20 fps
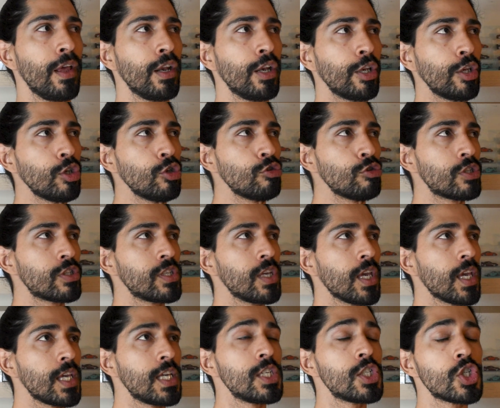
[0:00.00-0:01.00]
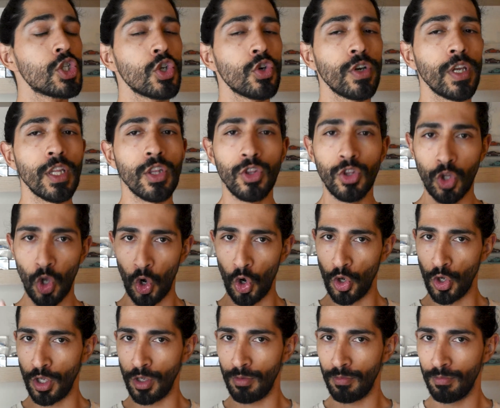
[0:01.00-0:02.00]
news, history,
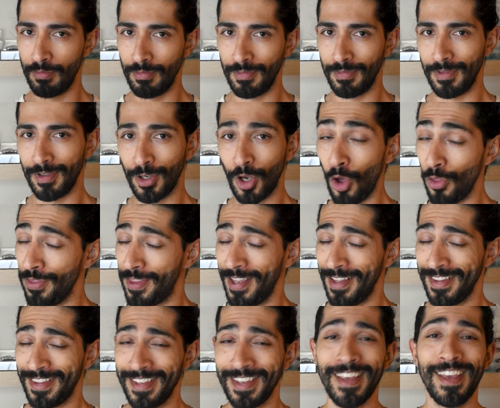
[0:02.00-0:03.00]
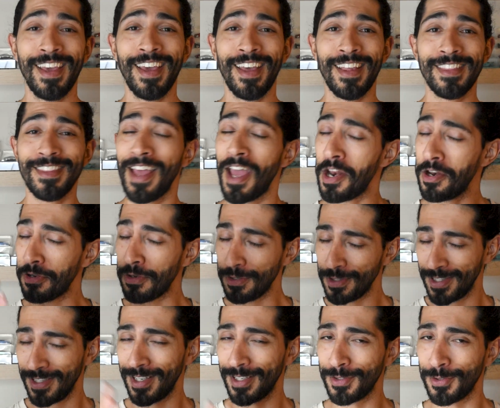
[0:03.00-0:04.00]
toy content, then
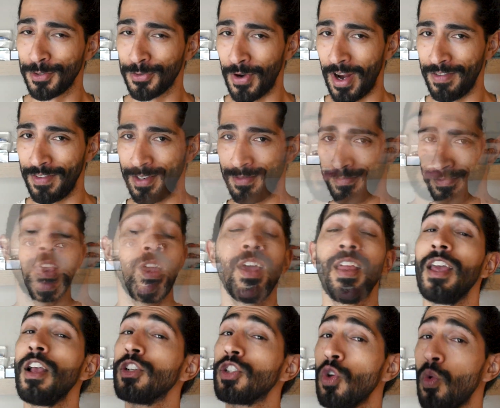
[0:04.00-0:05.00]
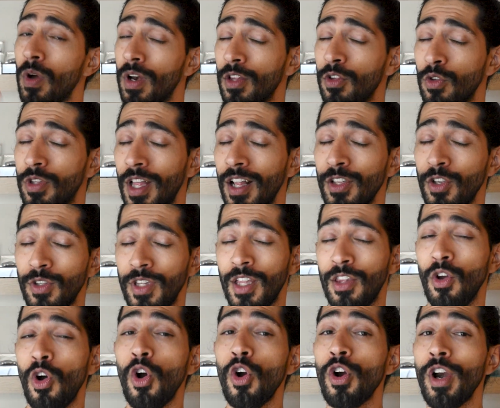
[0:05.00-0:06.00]
consider subscribing. And I also wanted to tell you
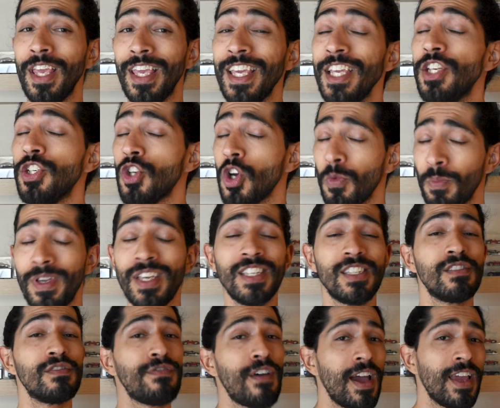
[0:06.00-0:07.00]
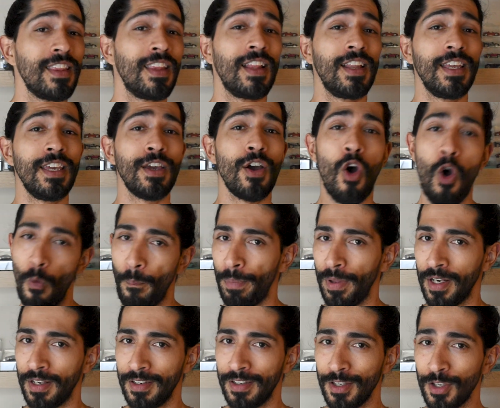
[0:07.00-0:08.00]
that our eShop is finally
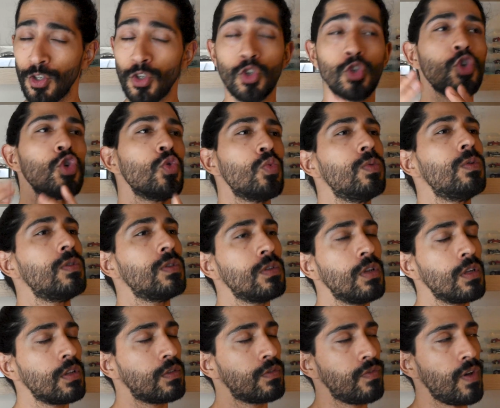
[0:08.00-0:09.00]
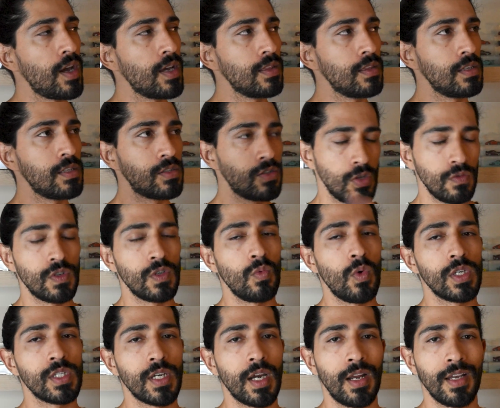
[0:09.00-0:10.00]
open. You will not find these
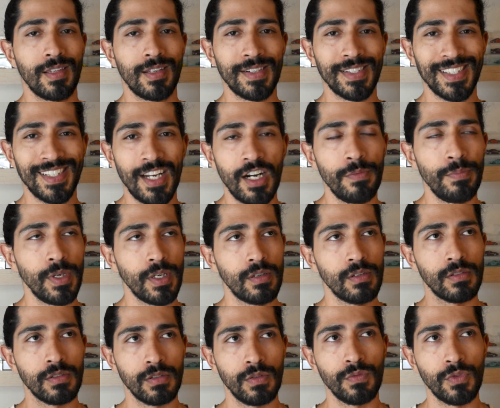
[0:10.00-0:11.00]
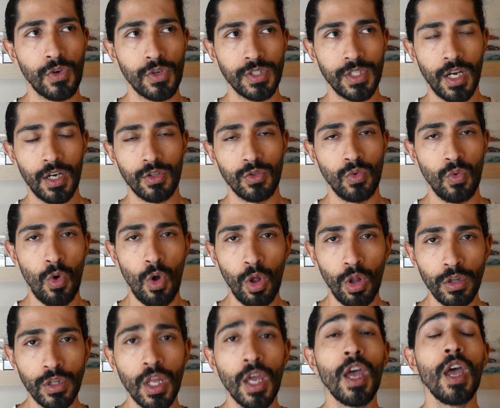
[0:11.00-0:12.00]
Overwatch characters there because of course they are too
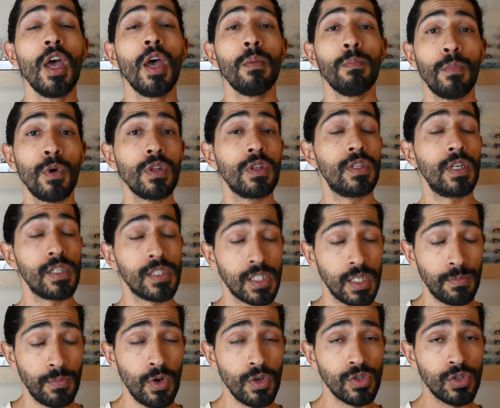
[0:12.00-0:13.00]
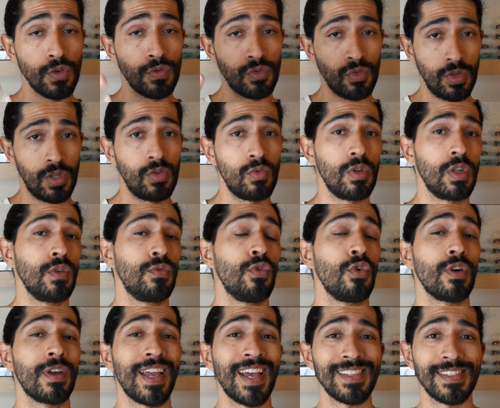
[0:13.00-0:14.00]
old, but there's a bunch of
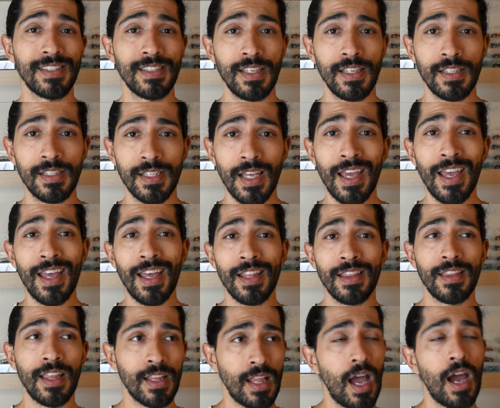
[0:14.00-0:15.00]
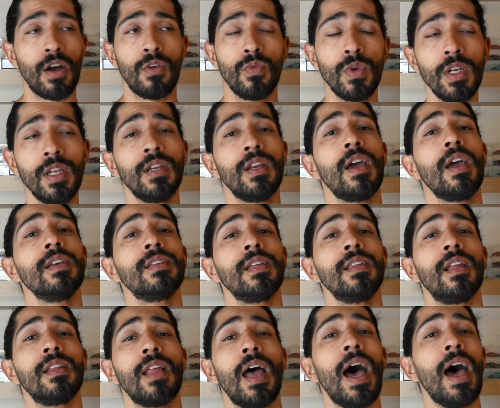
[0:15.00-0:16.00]
2024 castings that are really nice
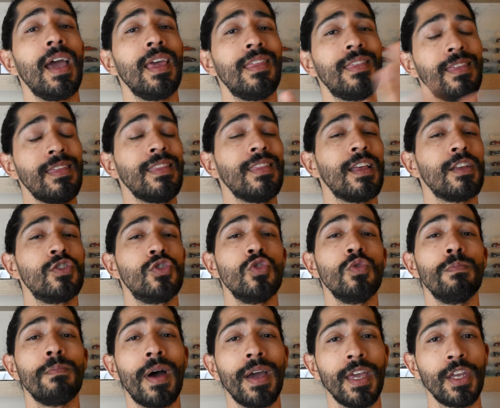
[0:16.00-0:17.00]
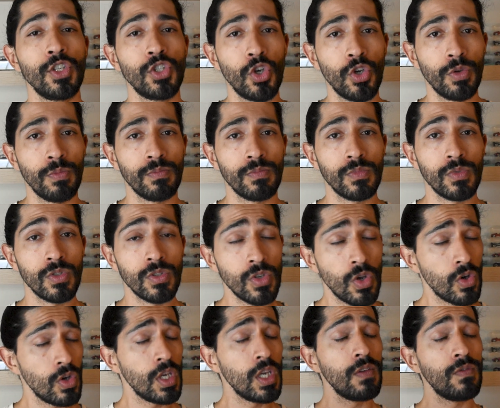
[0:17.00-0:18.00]
and that I think that you might enjoy.
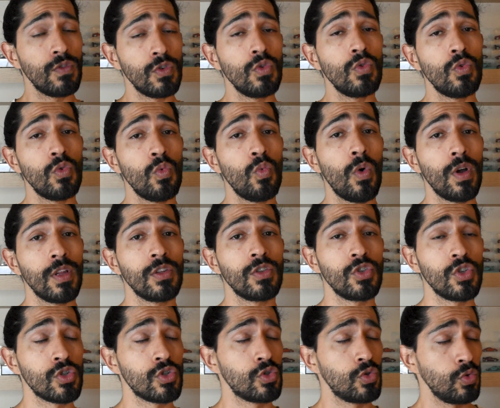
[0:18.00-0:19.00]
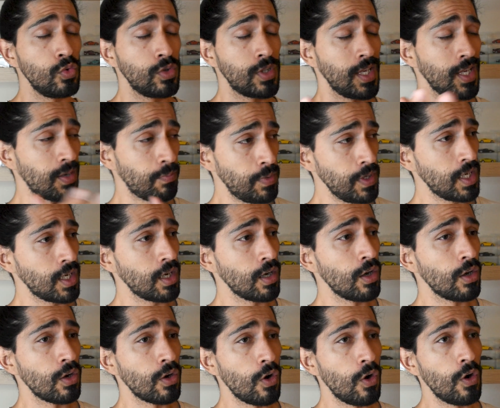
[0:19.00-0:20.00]
So if you want just to take a peek
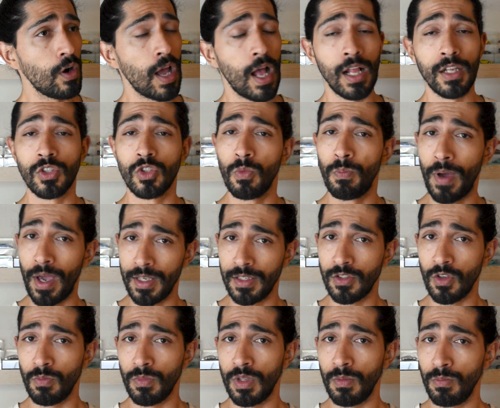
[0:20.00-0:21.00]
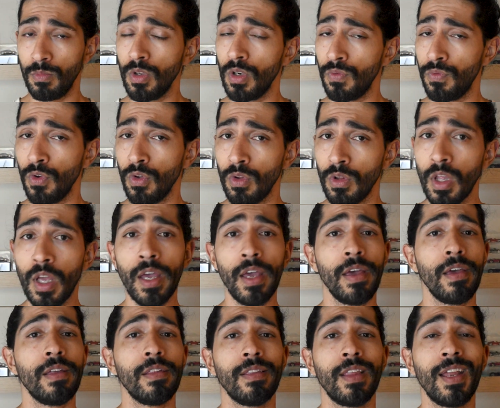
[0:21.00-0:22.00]
or also buy something beautiful,
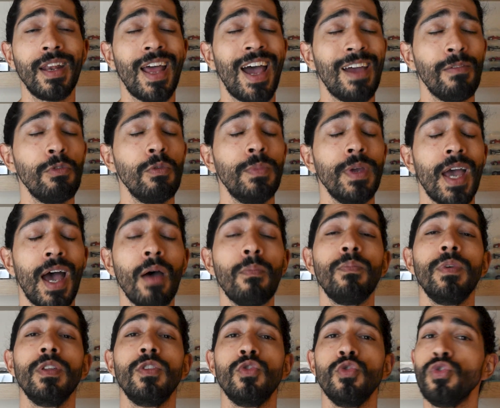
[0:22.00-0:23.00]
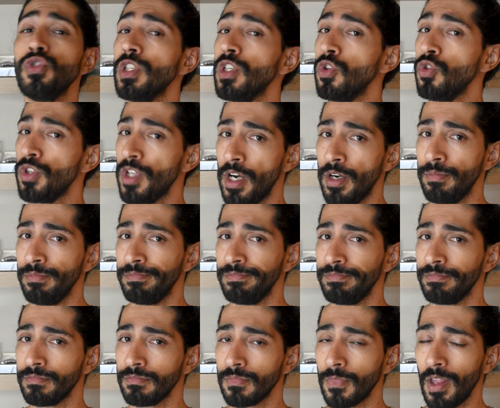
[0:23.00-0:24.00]
then I will be happy to see you there.
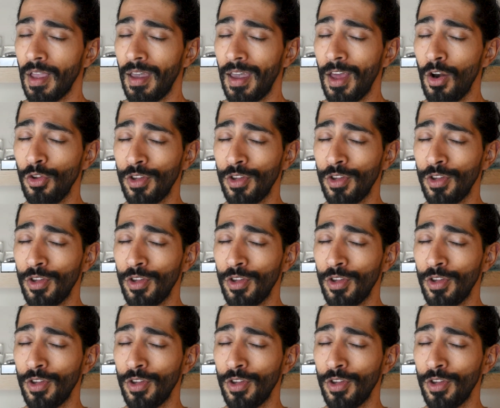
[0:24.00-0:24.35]
And